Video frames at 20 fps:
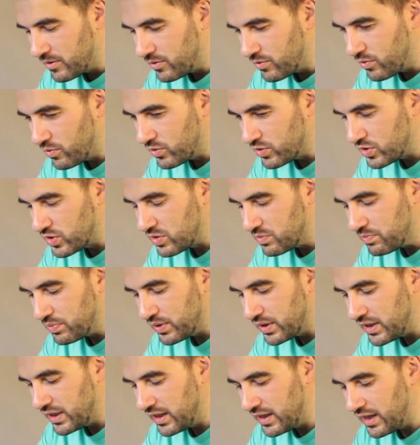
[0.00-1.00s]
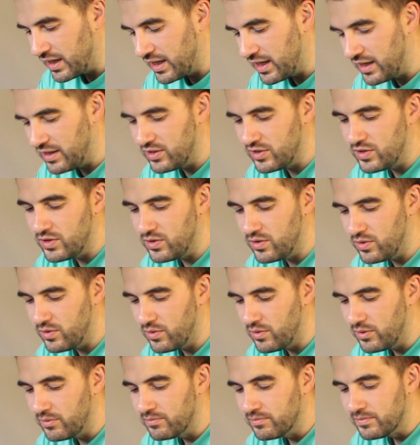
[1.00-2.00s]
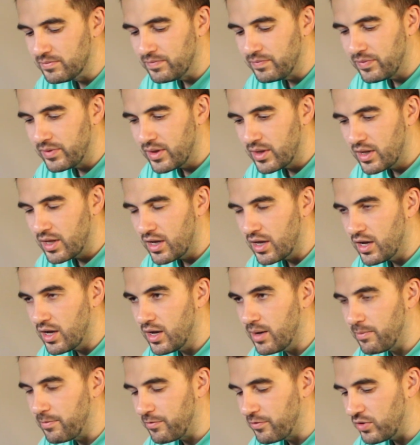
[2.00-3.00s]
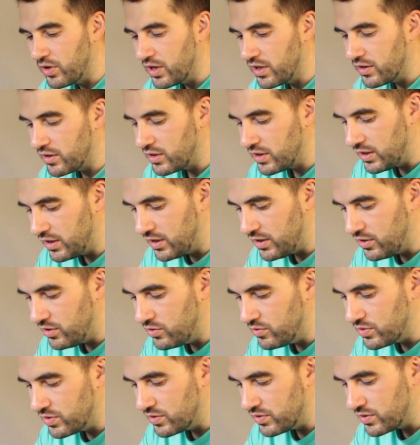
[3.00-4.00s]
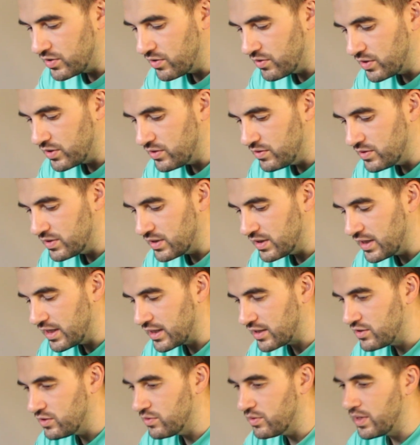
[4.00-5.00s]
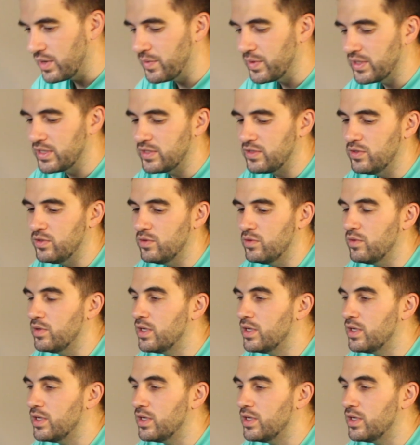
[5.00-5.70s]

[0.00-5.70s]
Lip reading: split it into up front, the user's going to select, do I want to